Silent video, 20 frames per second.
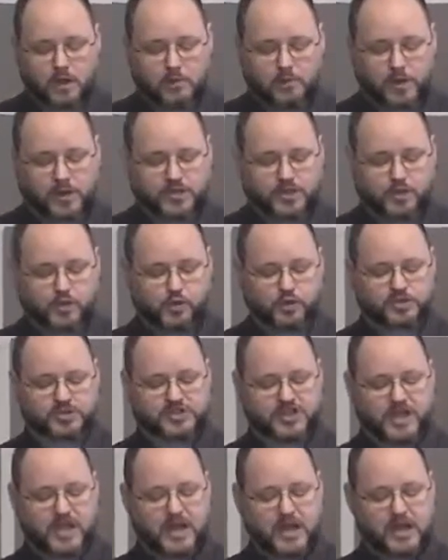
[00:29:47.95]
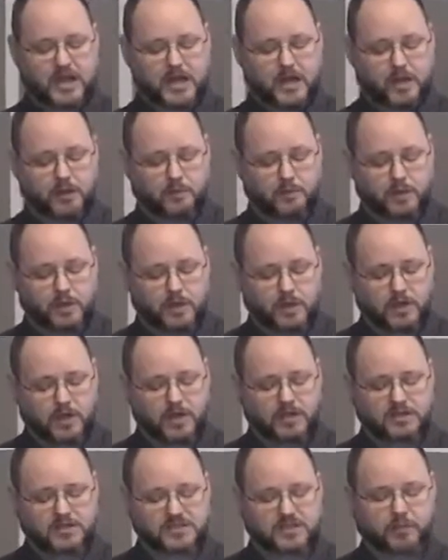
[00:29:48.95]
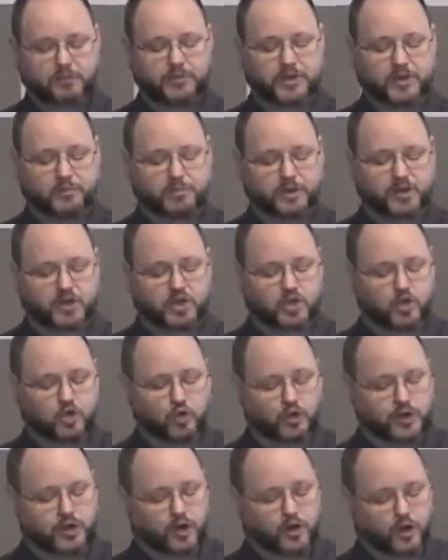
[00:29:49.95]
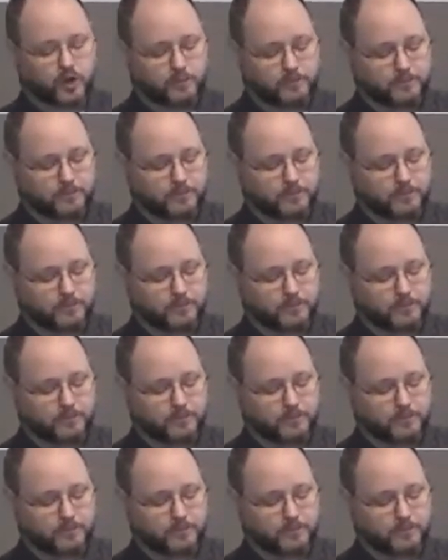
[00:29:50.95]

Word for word: but you will see in him something peculiar,